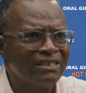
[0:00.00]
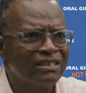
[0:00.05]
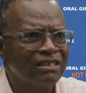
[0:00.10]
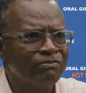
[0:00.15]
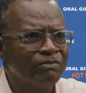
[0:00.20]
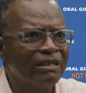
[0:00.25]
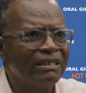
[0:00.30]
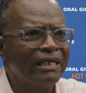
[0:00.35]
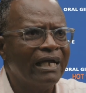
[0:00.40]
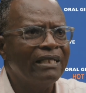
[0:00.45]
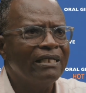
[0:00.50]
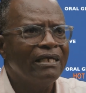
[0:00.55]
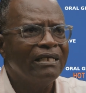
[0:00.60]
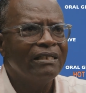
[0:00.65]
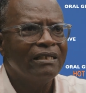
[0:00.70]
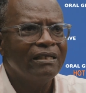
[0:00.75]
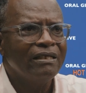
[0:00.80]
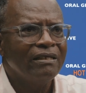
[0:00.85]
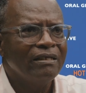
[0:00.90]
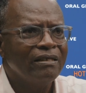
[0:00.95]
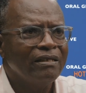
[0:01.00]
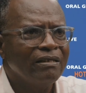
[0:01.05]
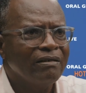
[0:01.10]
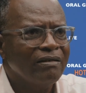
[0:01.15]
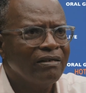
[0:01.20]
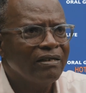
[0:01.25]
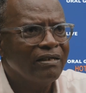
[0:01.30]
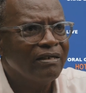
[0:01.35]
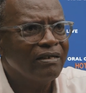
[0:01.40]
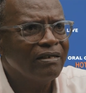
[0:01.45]
No. I was
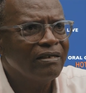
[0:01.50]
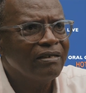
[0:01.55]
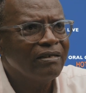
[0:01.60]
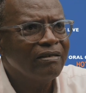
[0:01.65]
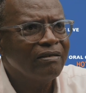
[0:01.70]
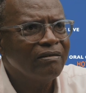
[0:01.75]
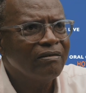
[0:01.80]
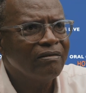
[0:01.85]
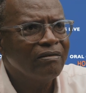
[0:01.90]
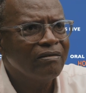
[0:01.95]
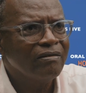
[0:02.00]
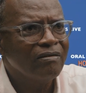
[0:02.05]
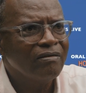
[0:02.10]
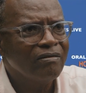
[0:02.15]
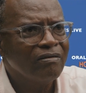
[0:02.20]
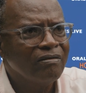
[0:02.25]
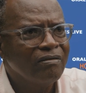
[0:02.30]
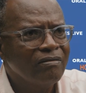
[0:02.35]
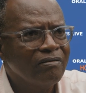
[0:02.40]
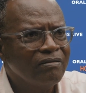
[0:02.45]
referring for